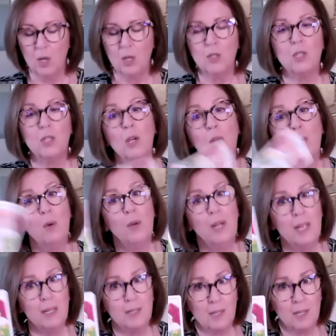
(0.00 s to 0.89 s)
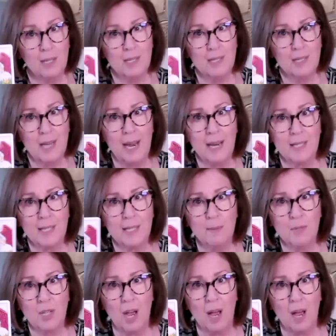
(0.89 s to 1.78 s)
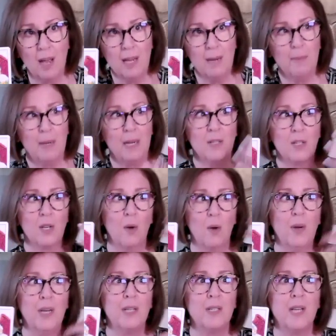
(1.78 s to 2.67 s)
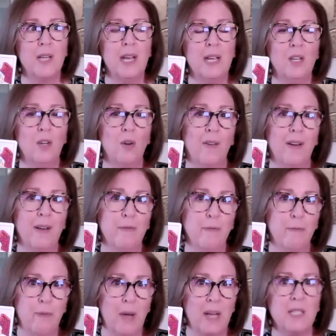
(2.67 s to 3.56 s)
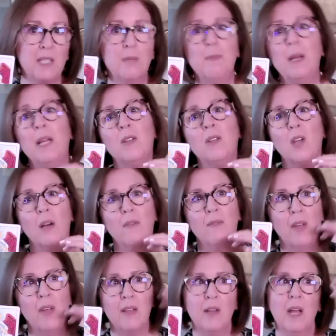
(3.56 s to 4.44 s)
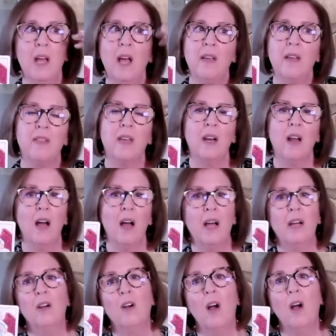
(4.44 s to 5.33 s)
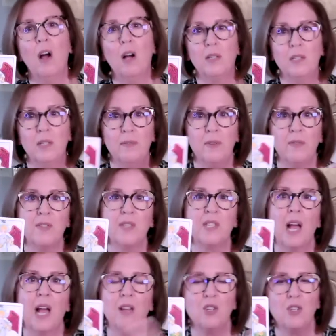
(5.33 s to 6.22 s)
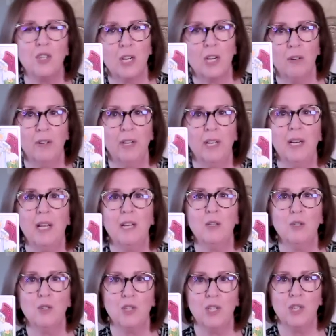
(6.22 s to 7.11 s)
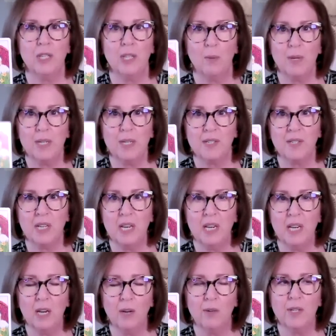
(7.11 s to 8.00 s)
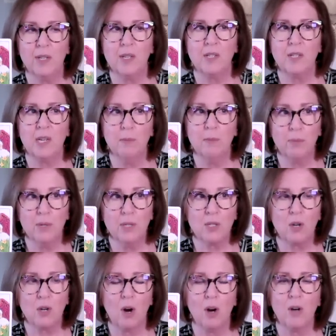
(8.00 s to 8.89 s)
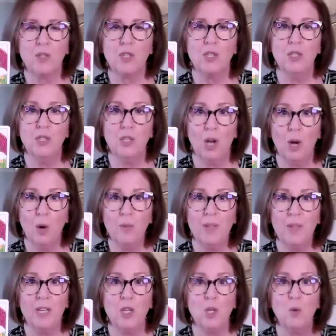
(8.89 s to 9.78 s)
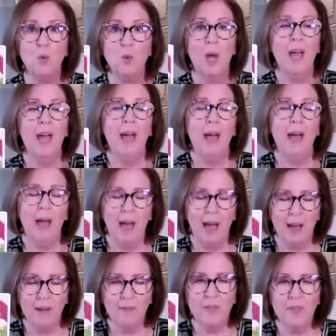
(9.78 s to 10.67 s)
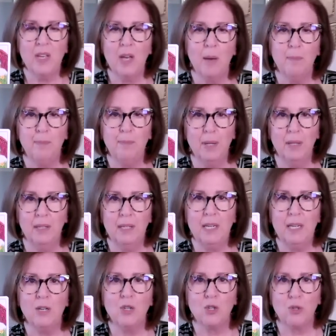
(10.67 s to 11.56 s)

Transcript: So it's going to take some time, and it's going to take your investment of that higher octave of Sagittarian energy that we see here in the Temperance card to know that you have the ability to